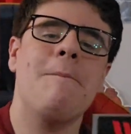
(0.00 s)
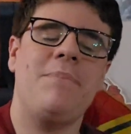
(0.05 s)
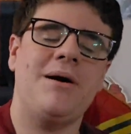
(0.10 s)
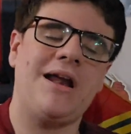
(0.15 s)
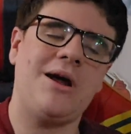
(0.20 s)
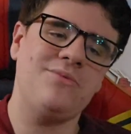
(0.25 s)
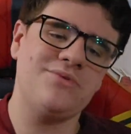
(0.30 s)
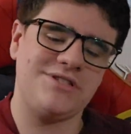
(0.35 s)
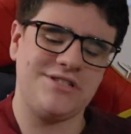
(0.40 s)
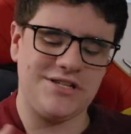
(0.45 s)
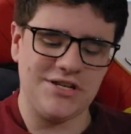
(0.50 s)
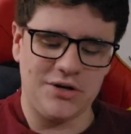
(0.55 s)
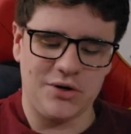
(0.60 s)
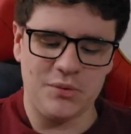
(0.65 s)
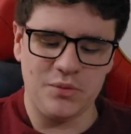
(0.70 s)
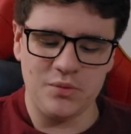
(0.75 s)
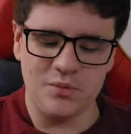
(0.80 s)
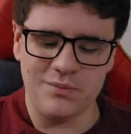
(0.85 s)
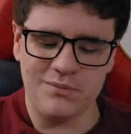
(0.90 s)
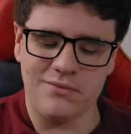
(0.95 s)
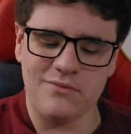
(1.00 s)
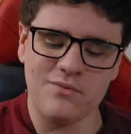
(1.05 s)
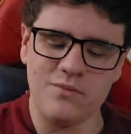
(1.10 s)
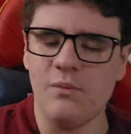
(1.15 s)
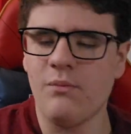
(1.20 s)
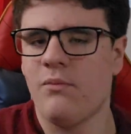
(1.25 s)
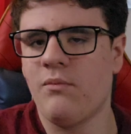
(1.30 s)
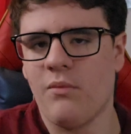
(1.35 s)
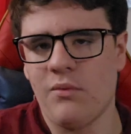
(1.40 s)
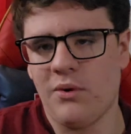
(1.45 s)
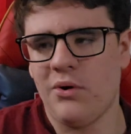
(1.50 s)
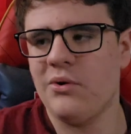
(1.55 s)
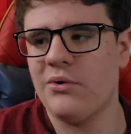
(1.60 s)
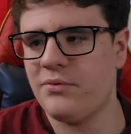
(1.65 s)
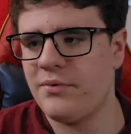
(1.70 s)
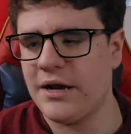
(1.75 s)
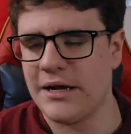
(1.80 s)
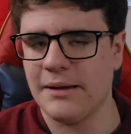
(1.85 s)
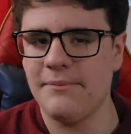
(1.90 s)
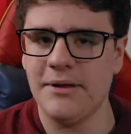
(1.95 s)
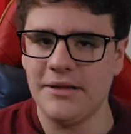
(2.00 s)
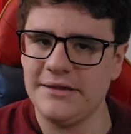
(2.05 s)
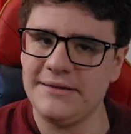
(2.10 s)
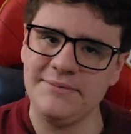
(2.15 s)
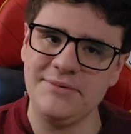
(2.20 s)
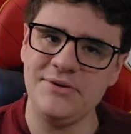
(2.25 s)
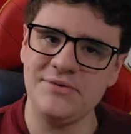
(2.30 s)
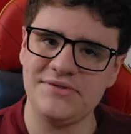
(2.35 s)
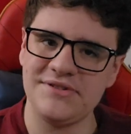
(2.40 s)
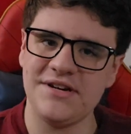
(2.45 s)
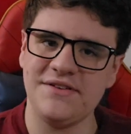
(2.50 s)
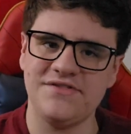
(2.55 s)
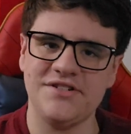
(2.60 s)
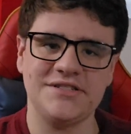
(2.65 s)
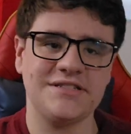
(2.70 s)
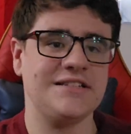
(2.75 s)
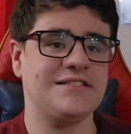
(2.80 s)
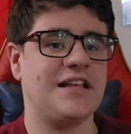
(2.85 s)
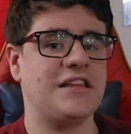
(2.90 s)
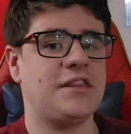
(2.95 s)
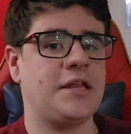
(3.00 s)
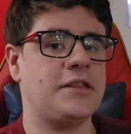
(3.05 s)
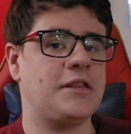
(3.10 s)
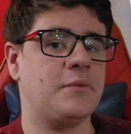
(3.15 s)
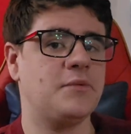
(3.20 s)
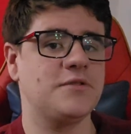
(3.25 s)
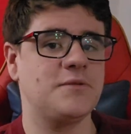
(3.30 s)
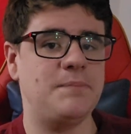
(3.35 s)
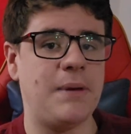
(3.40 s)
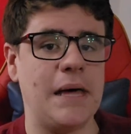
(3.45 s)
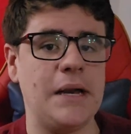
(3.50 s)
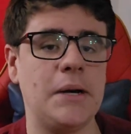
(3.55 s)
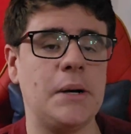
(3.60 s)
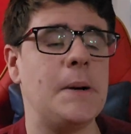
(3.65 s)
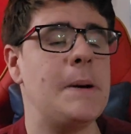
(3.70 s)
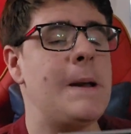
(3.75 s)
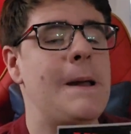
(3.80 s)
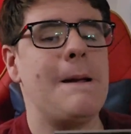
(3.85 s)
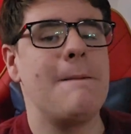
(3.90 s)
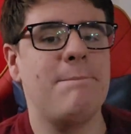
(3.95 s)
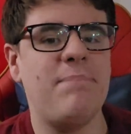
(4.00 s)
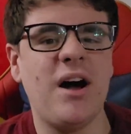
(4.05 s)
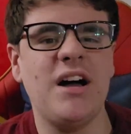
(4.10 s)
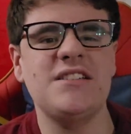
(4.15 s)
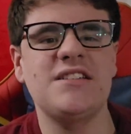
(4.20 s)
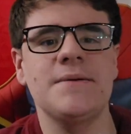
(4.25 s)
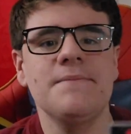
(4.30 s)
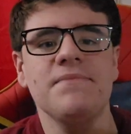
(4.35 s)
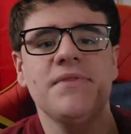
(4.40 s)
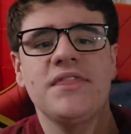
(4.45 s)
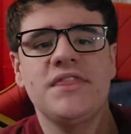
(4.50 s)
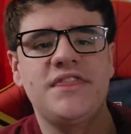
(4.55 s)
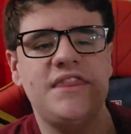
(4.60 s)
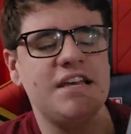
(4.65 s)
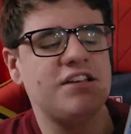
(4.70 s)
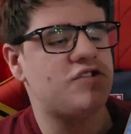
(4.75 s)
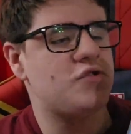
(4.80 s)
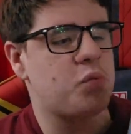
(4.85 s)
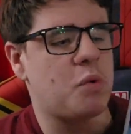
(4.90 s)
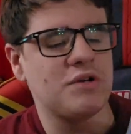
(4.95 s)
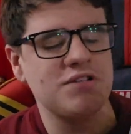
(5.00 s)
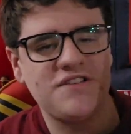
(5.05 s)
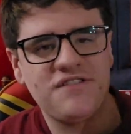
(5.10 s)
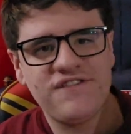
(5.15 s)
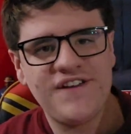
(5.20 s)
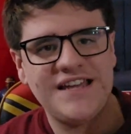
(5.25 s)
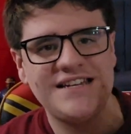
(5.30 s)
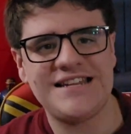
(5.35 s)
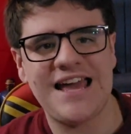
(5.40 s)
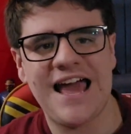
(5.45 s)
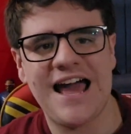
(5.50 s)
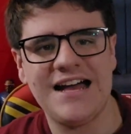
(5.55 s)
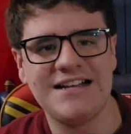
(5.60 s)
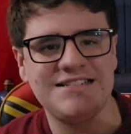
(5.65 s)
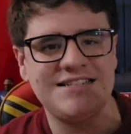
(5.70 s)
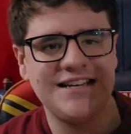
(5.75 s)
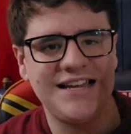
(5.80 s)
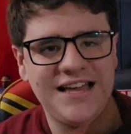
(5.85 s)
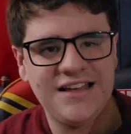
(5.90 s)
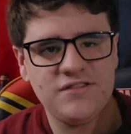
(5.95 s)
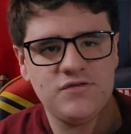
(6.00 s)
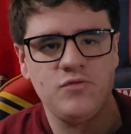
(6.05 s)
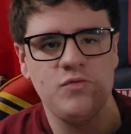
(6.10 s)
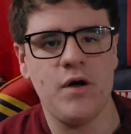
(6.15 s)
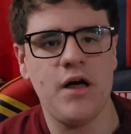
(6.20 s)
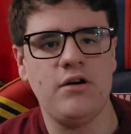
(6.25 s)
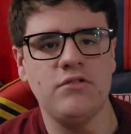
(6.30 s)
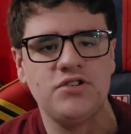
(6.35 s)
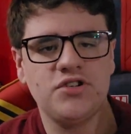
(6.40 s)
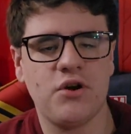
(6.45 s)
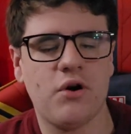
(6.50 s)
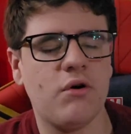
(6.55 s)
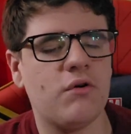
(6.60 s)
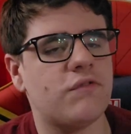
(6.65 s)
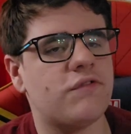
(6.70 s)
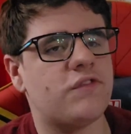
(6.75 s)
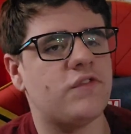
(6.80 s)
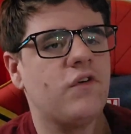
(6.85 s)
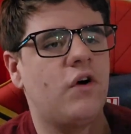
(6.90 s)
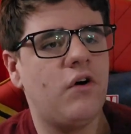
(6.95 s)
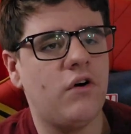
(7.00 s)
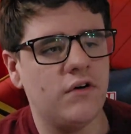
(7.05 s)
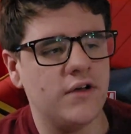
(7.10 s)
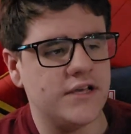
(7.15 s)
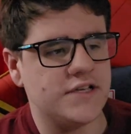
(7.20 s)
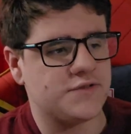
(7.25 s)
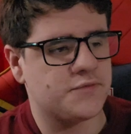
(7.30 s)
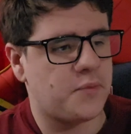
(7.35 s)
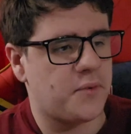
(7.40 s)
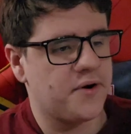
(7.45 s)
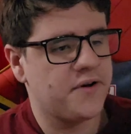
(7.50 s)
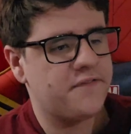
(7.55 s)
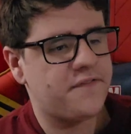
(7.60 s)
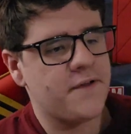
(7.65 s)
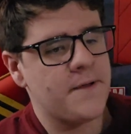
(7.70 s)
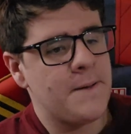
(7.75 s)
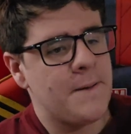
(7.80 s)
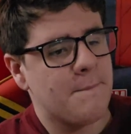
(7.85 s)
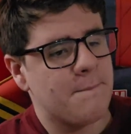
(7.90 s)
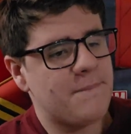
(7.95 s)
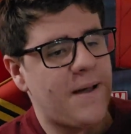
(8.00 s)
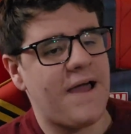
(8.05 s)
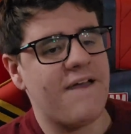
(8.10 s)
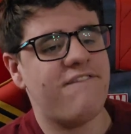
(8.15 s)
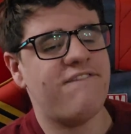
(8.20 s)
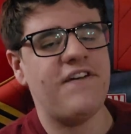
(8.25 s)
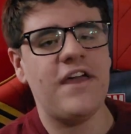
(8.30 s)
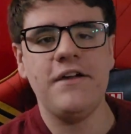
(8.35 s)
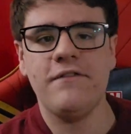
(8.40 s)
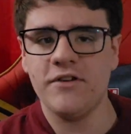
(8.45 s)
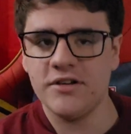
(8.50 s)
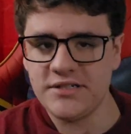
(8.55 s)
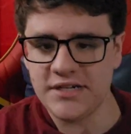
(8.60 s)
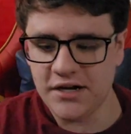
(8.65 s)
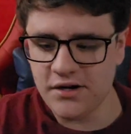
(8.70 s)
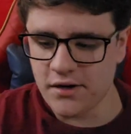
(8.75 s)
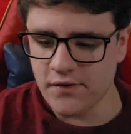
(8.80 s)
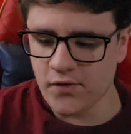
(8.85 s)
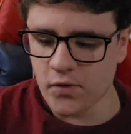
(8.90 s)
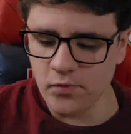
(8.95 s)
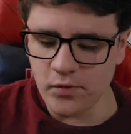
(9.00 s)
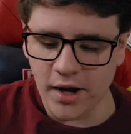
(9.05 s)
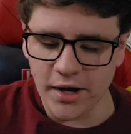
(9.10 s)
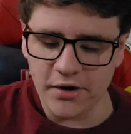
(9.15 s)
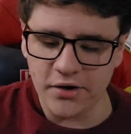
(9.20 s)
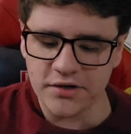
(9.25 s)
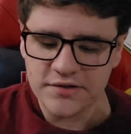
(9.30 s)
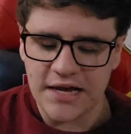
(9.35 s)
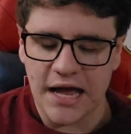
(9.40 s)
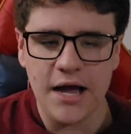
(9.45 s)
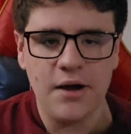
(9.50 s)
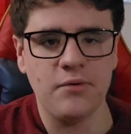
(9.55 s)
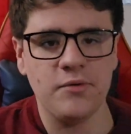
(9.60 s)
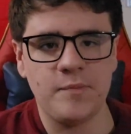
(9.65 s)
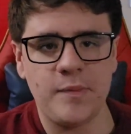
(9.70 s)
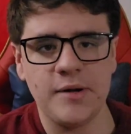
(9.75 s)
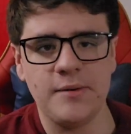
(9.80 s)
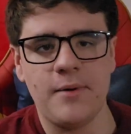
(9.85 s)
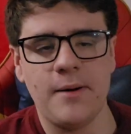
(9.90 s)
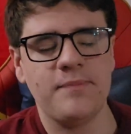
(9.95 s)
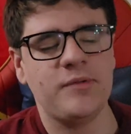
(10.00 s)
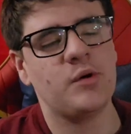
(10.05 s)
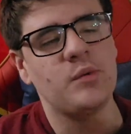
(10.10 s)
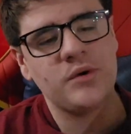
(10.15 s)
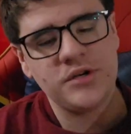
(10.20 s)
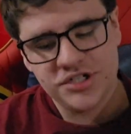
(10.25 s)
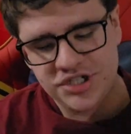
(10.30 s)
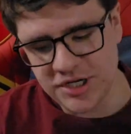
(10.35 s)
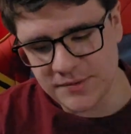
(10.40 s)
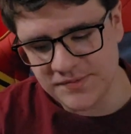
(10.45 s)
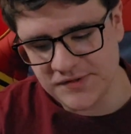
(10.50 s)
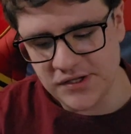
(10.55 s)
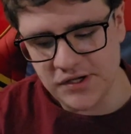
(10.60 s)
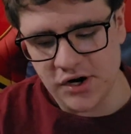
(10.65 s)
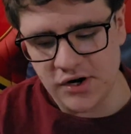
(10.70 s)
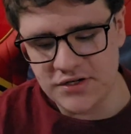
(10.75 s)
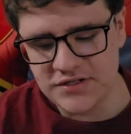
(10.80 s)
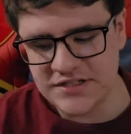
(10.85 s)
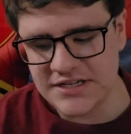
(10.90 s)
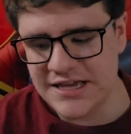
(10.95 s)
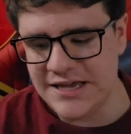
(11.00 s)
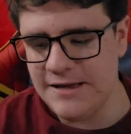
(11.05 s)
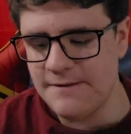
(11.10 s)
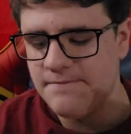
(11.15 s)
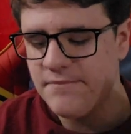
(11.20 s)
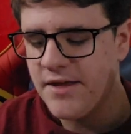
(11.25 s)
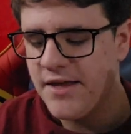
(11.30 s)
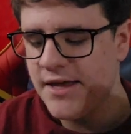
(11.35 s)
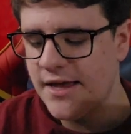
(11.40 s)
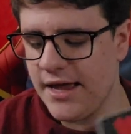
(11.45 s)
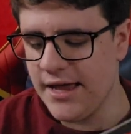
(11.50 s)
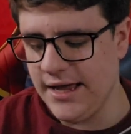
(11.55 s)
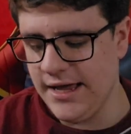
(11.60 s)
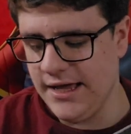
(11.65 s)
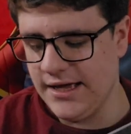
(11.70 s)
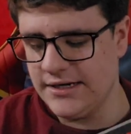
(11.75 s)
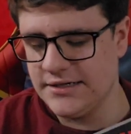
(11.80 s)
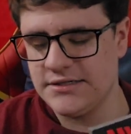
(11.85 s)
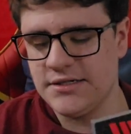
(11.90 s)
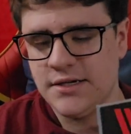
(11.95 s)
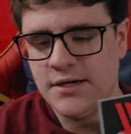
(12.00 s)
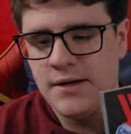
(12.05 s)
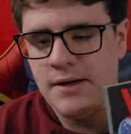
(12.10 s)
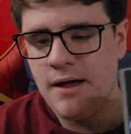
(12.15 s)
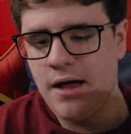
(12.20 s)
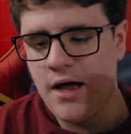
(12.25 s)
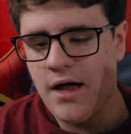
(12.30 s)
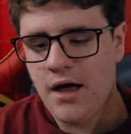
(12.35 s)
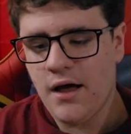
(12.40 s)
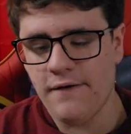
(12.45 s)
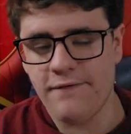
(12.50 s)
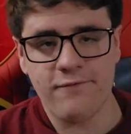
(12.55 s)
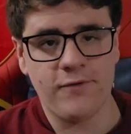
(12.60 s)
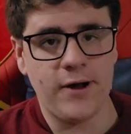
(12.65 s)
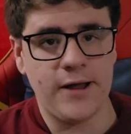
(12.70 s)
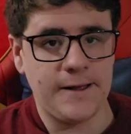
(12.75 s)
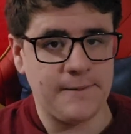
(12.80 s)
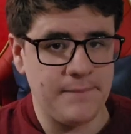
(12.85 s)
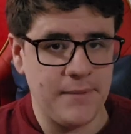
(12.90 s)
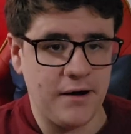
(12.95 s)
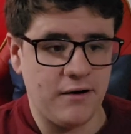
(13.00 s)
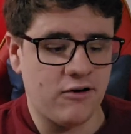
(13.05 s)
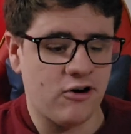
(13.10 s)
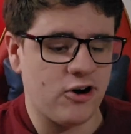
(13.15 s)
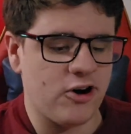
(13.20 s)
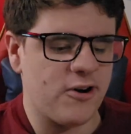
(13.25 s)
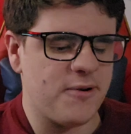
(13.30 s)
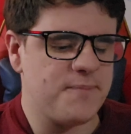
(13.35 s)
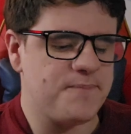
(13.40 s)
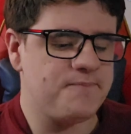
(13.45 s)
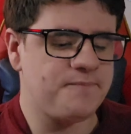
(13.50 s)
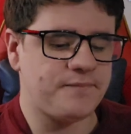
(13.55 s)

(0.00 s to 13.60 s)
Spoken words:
but I would still more recommend the Muse stuff just because I thought that was better. But this was fantastic as well. Charles Soule is one of my favorite Daredevil writers. I would put him up there with Chip Zdarsky and Frank Miller.